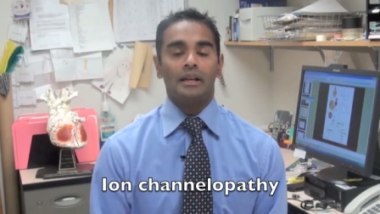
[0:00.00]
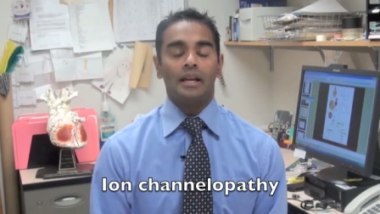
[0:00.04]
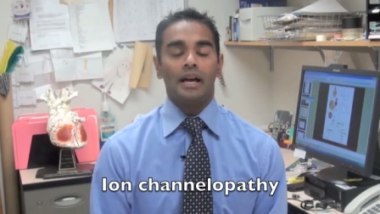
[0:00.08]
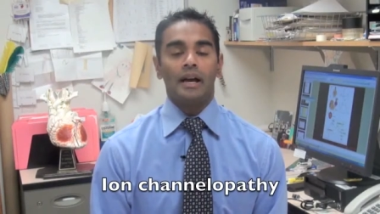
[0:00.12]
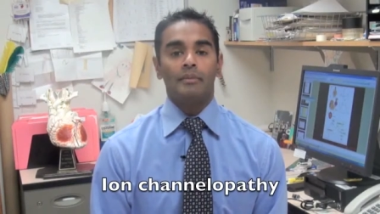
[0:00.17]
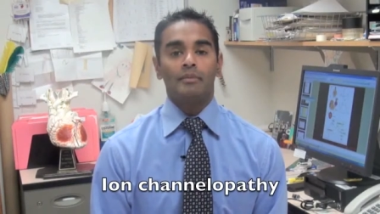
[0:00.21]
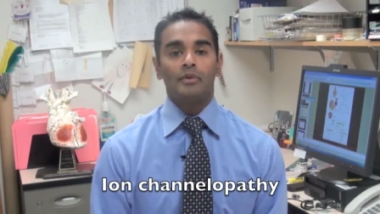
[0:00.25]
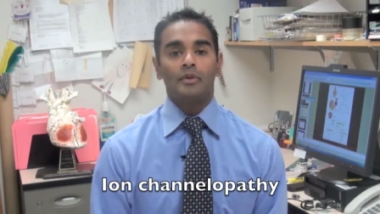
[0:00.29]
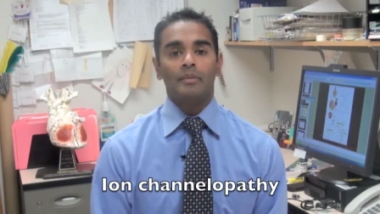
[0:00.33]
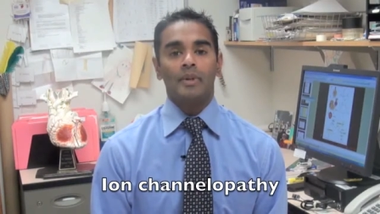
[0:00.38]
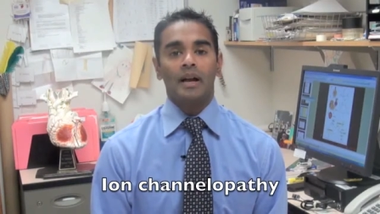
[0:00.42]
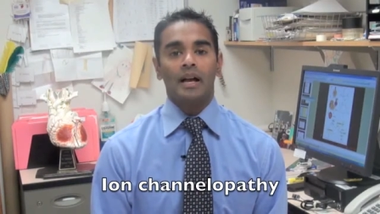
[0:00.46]
an
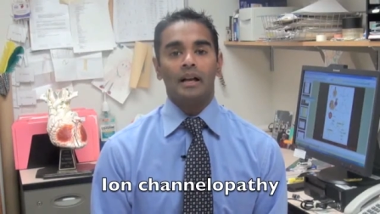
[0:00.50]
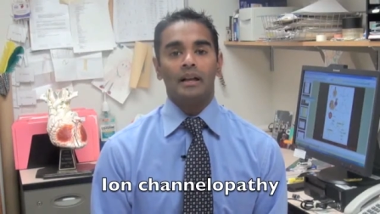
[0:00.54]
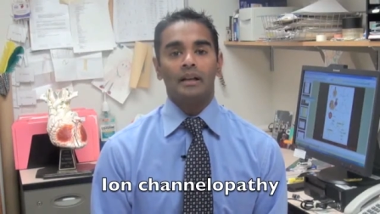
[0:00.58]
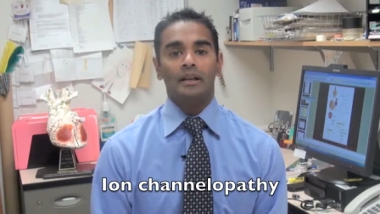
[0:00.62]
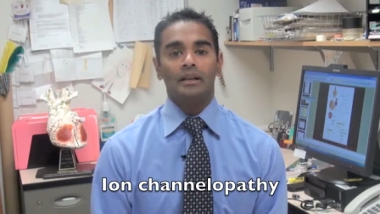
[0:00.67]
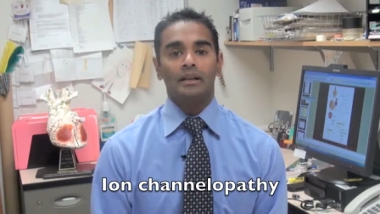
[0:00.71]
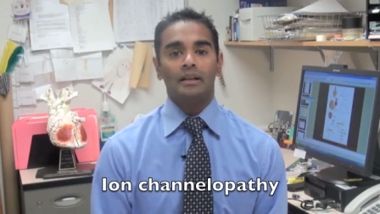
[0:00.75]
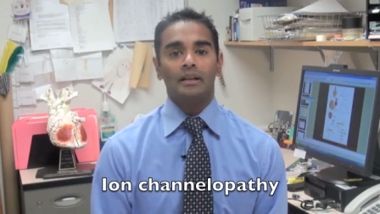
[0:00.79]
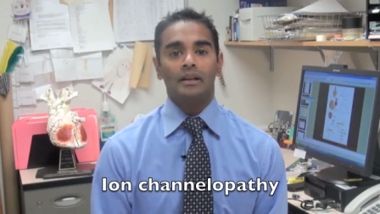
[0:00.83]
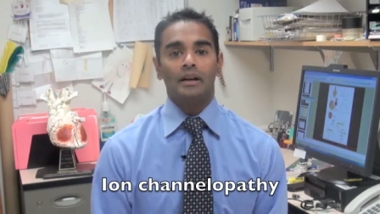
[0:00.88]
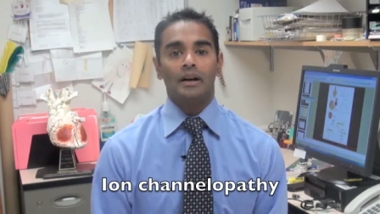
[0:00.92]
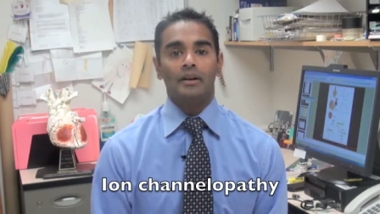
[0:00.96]

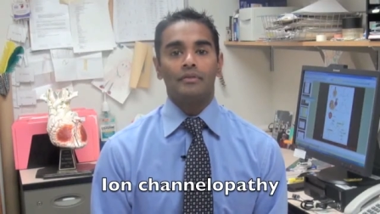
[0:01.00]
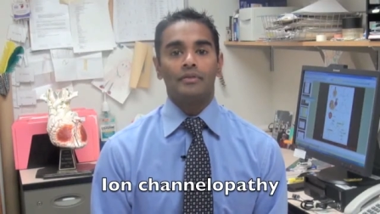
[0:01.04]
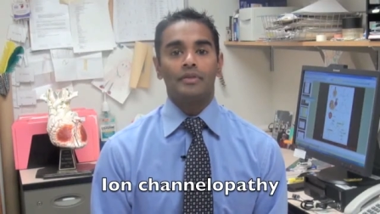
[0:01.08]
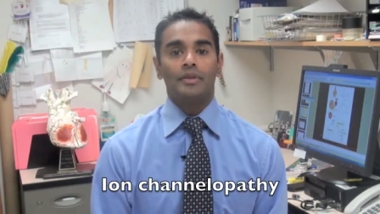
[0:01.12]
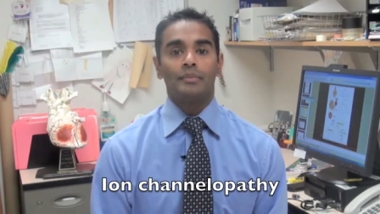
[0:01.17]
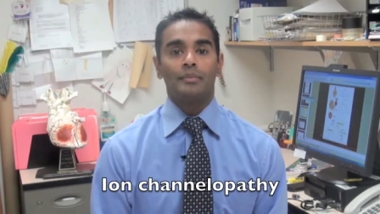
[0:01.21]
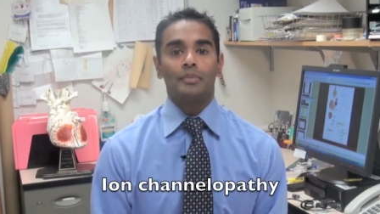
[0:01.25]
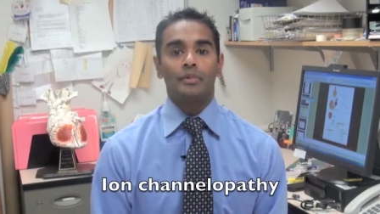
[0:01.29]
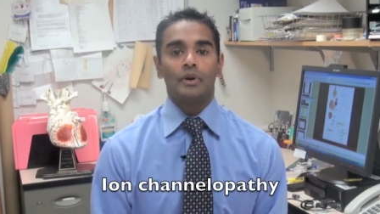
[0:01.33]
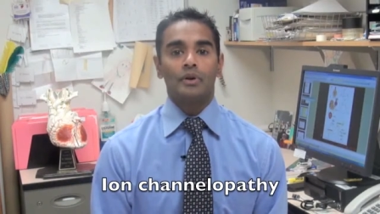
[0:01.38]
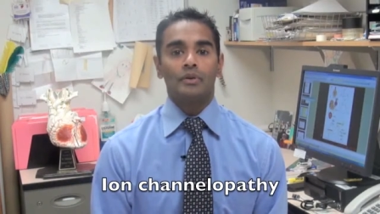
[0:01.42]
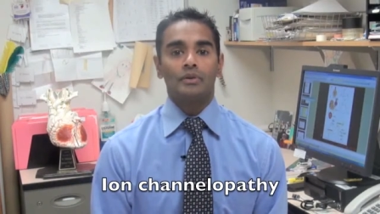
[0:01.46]
abnormality of
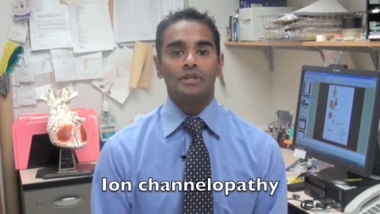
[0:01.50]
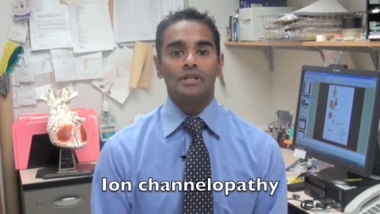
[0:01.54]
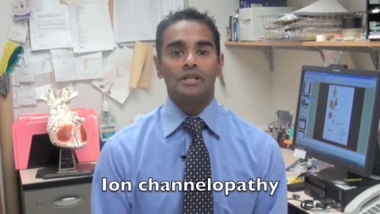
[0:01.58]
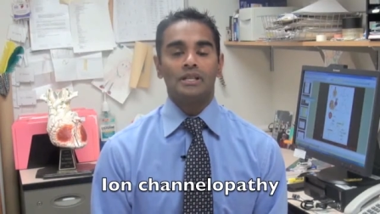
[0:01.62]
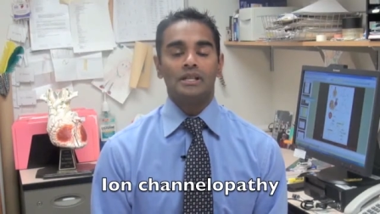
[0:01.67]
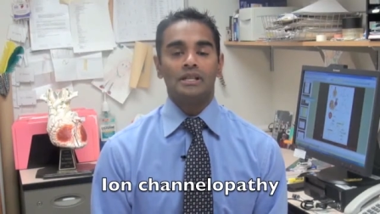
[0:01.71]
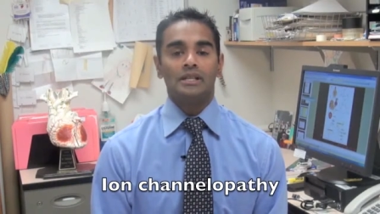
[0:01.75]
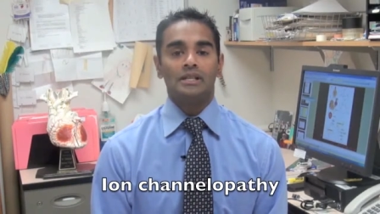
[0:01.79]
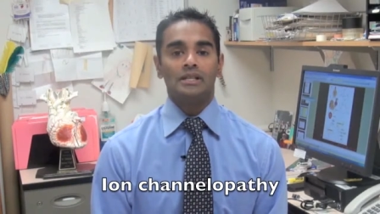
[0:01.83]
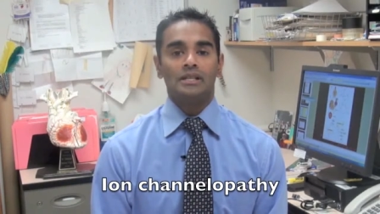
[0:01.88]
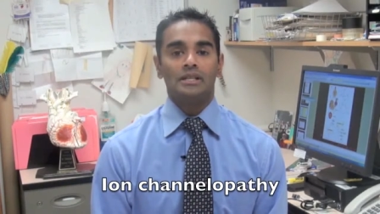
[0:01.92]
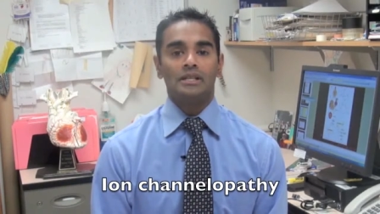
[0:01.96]
the
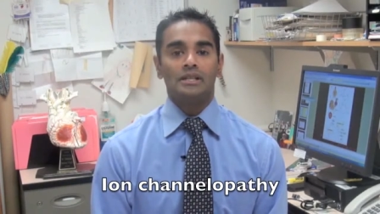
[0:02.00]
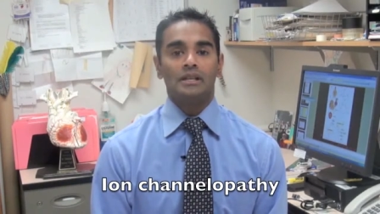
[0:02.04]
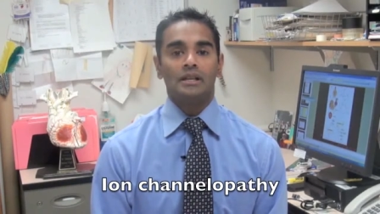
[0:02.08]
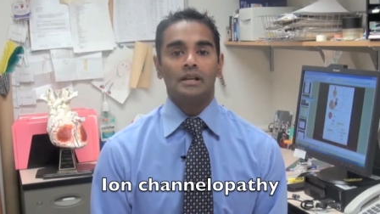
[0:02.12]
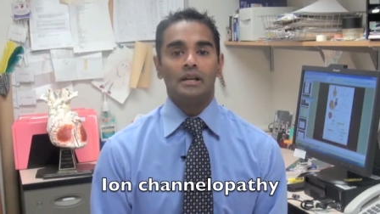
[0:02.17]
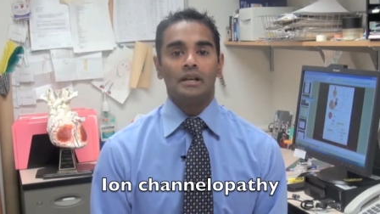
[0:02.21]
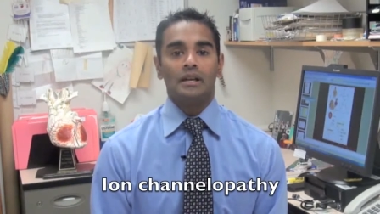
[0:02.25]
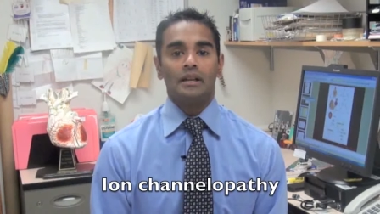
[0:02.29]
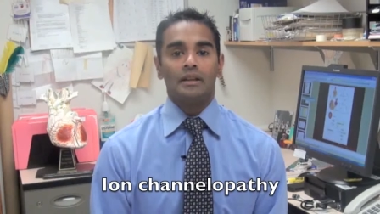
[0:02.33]
proteins